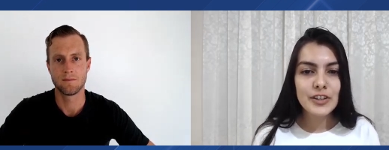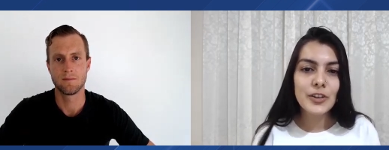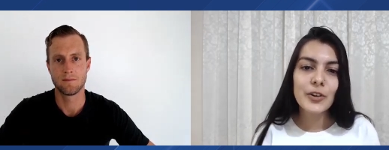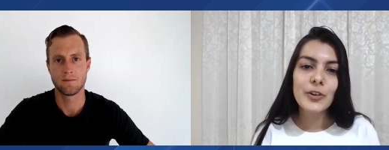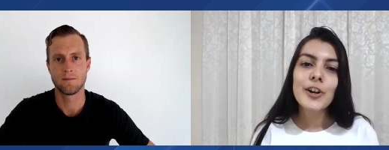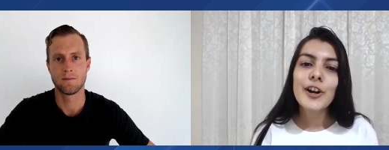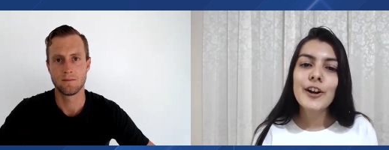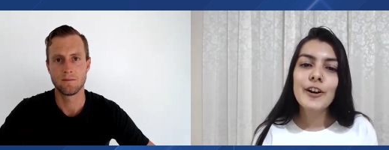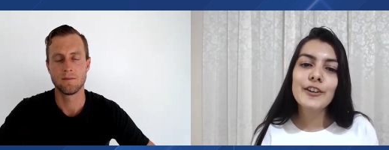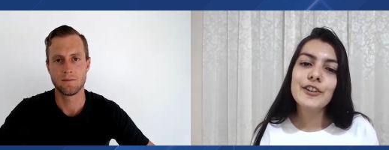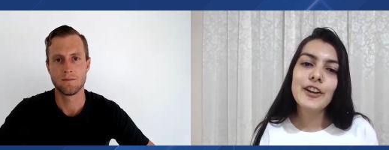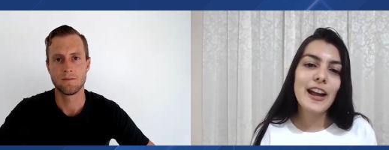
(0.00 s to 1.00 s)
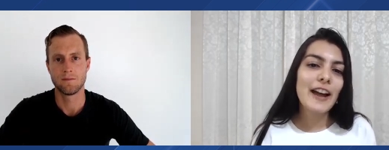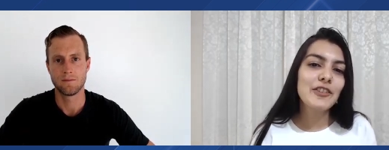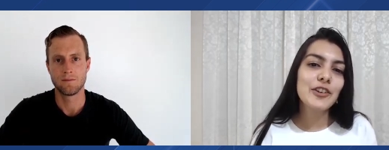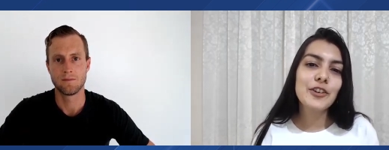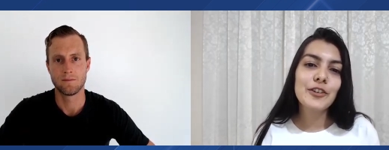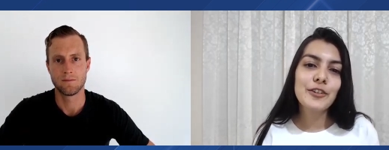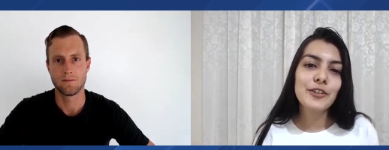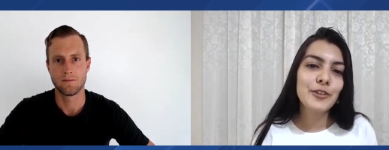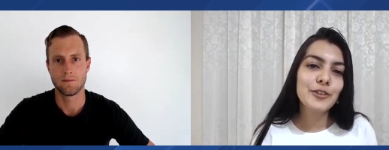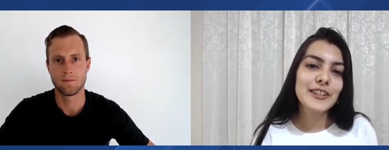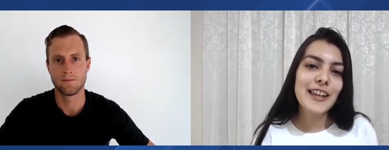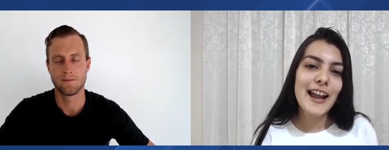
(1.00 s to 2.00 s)
Speaker 1: So have you
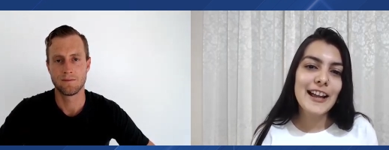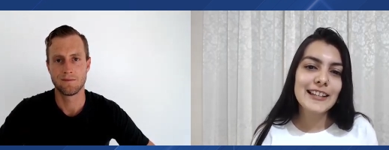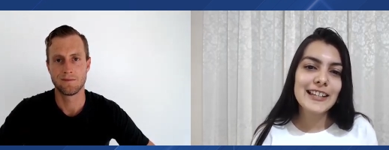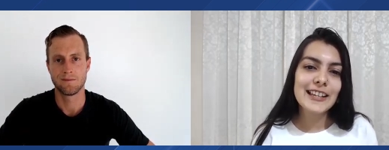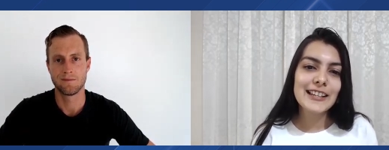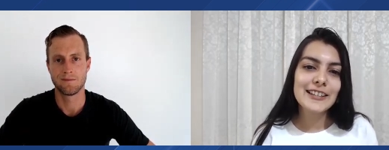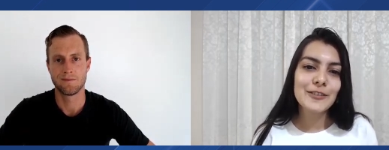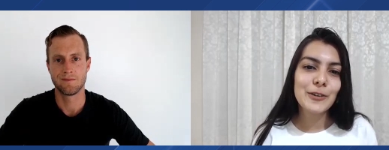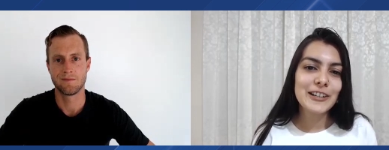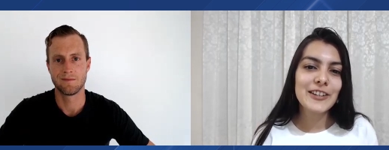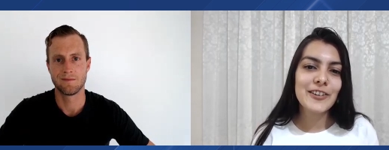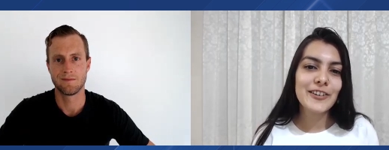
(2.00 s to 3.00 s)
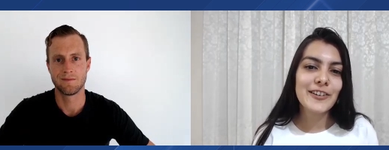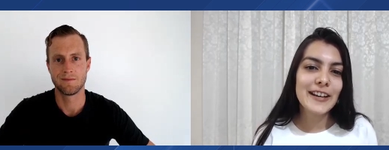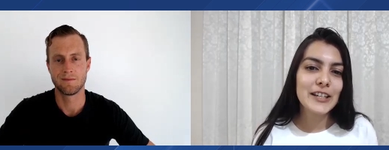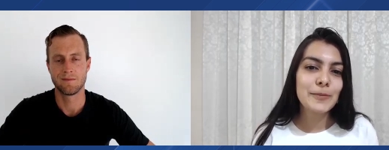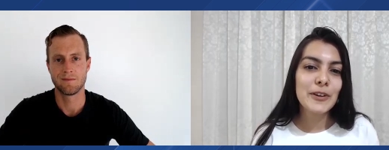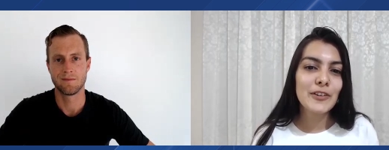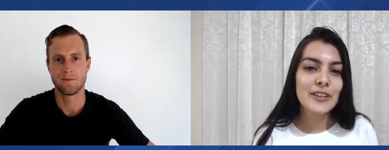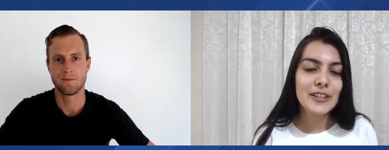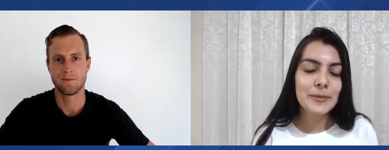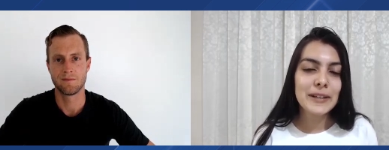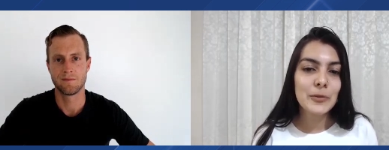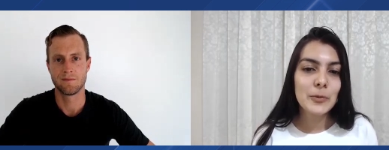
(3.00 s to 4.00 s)
used that, and what is your
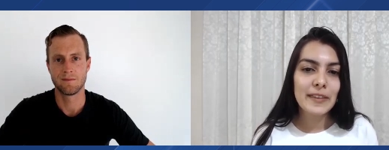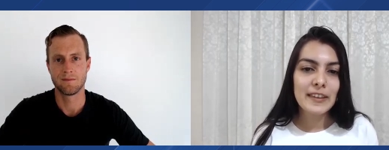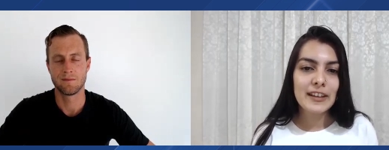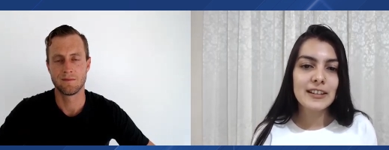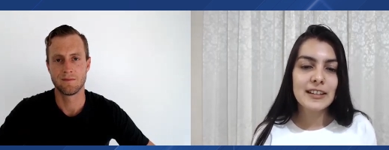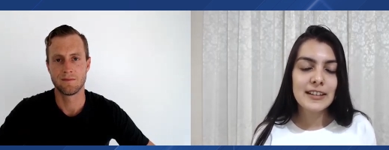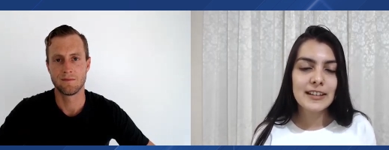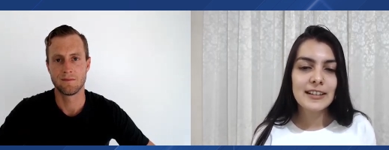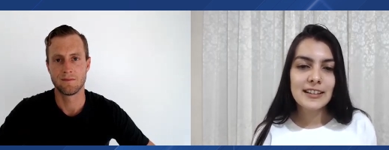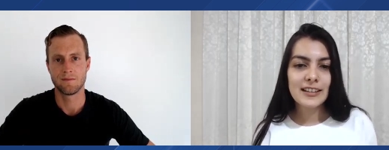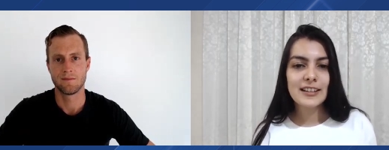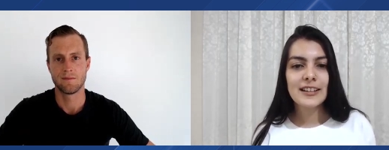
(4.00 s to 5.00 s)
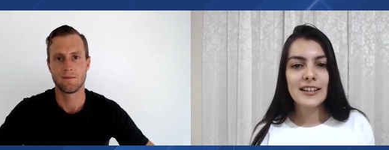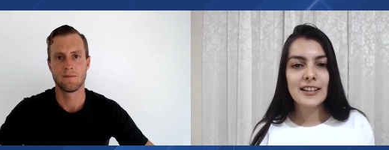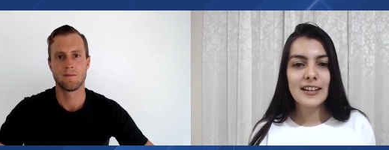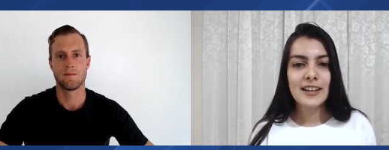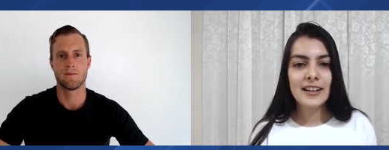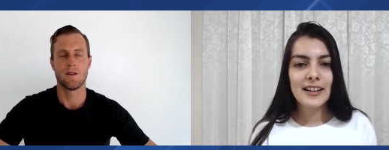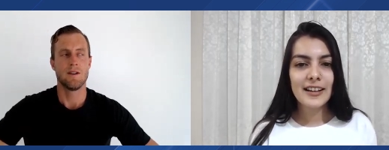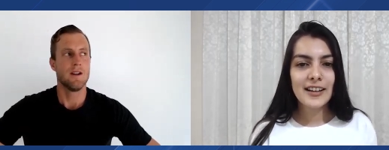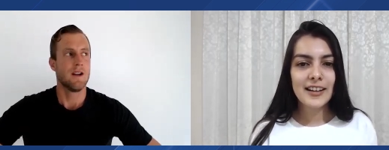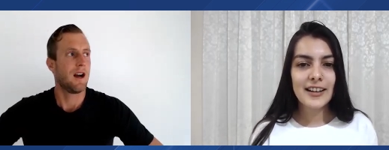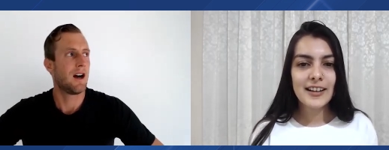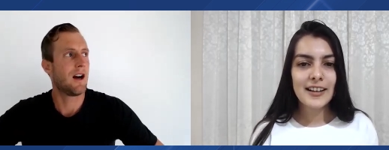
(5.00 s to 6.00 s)
experience being with it?
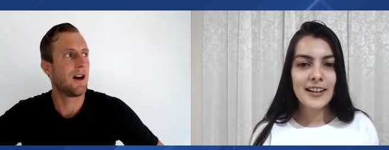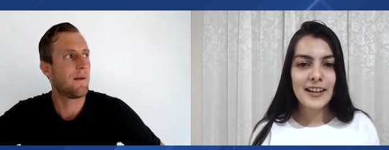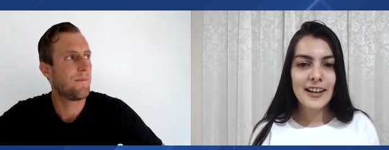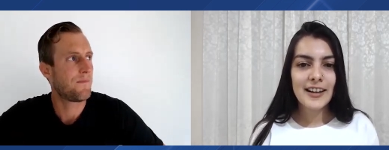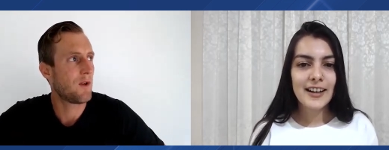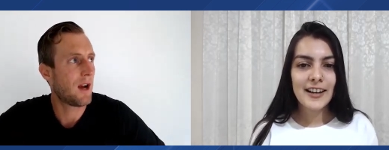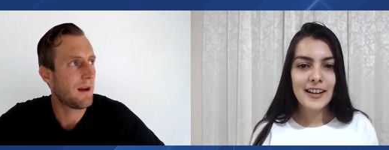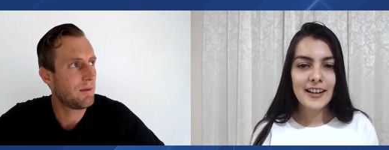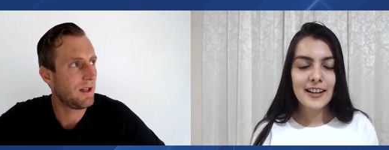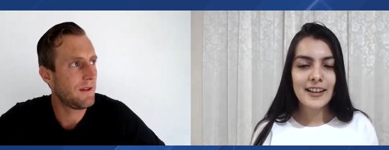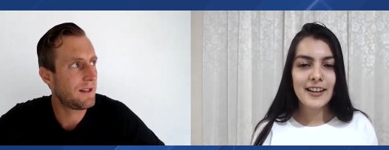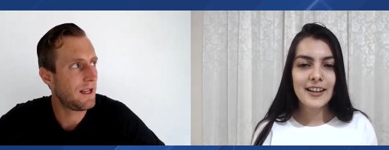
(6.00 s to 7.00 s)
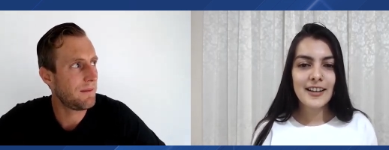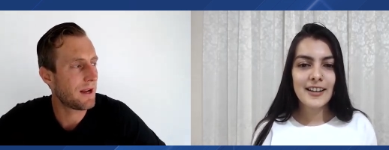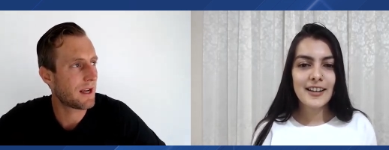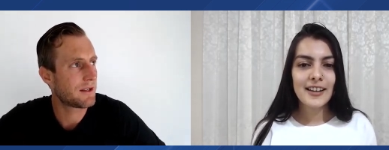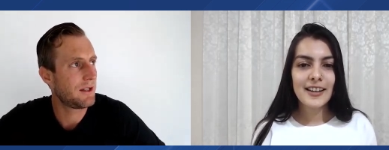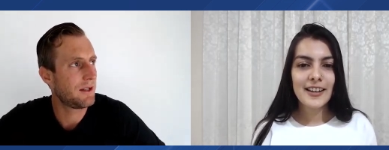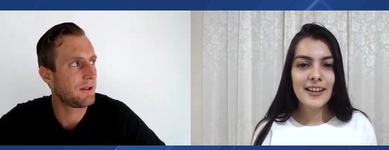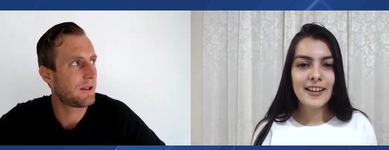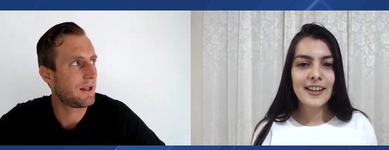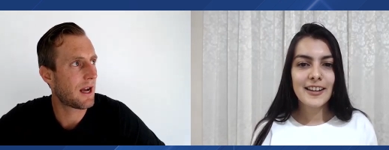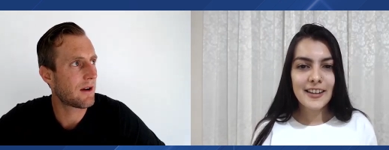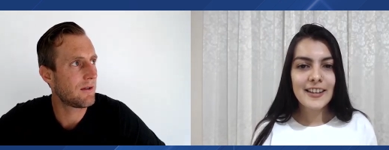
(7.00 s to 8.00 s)
Speaker 2: Um, I believe the team has used
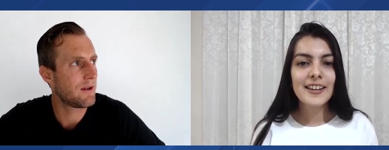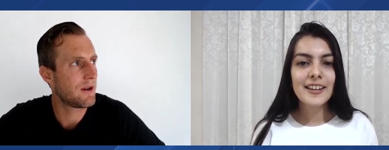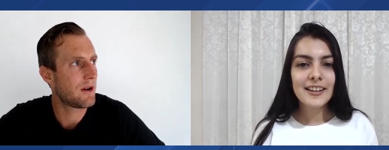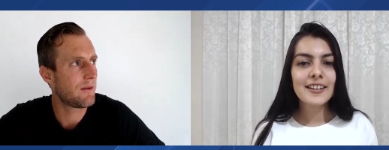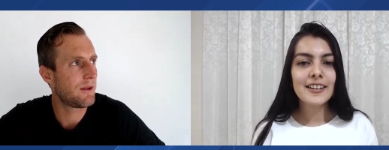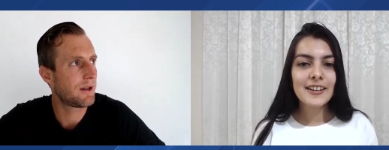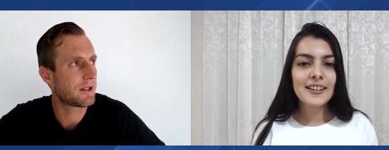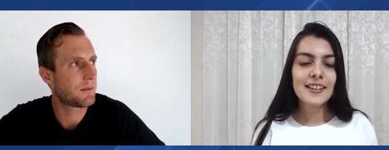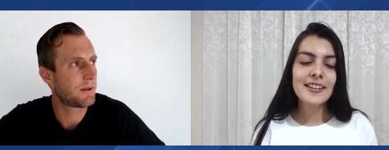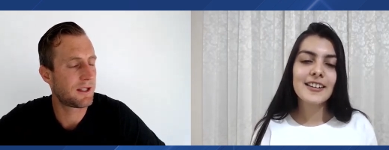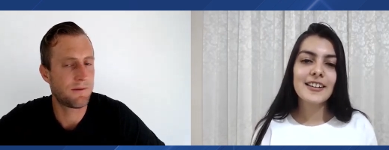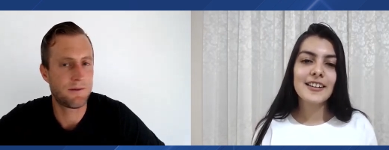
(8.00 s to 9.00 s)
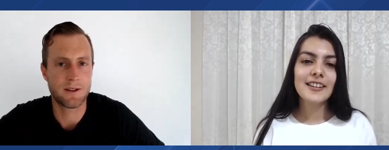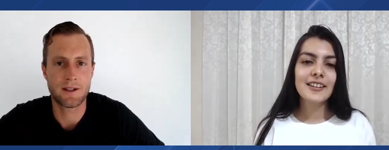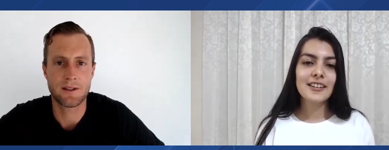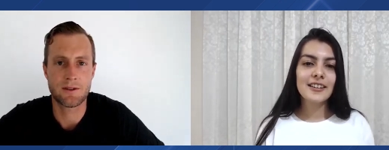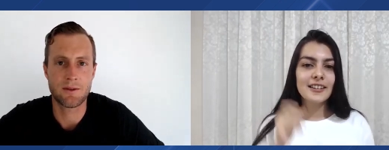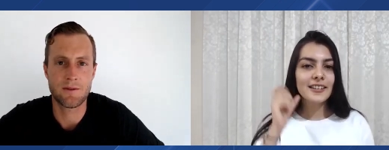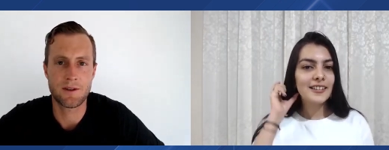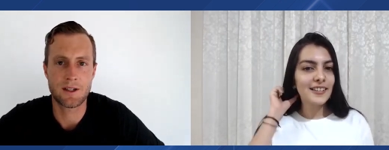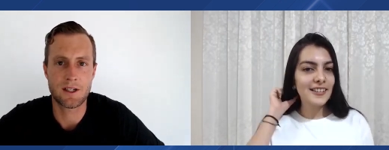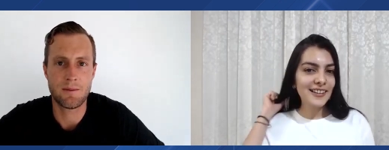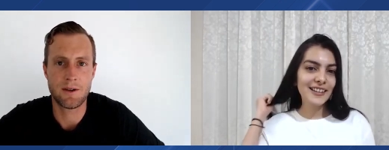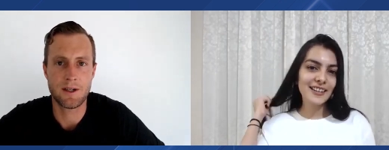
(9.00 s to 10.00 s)
it. I don't know their specific sort of
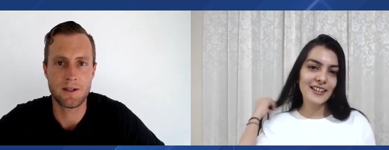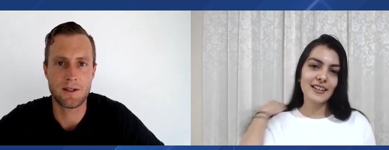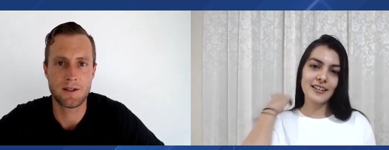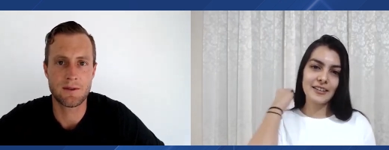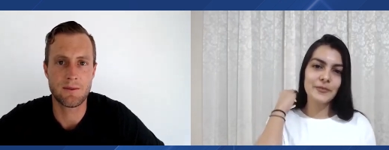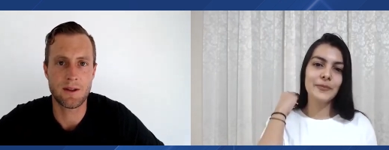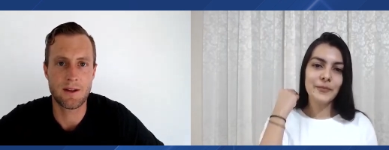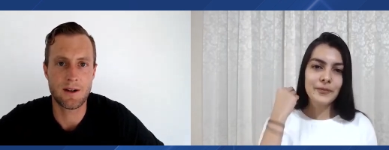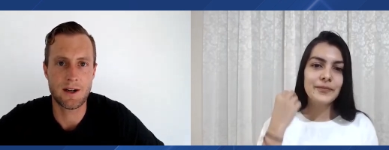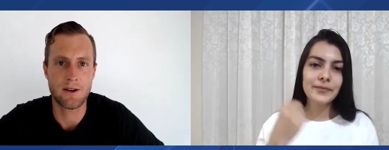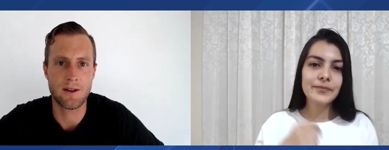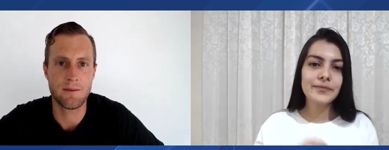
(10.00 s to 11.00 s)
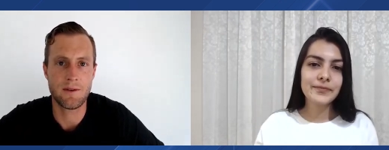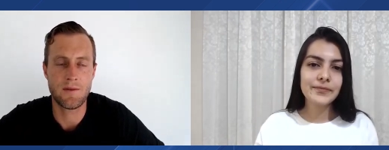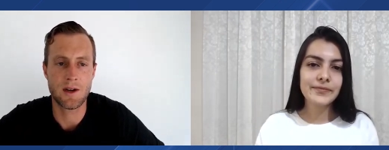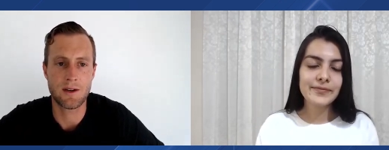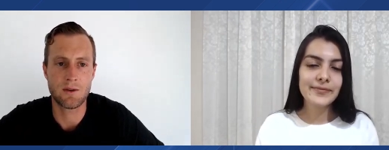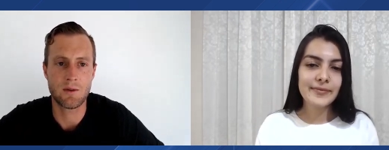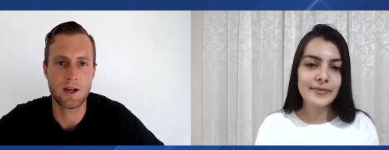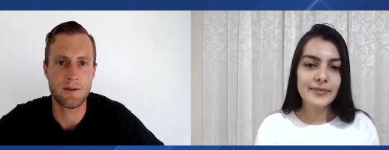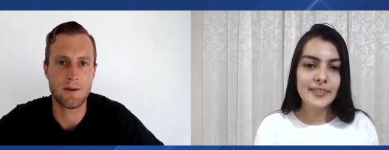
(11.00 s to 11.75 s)
experiences with it. I know that we've done quite a bit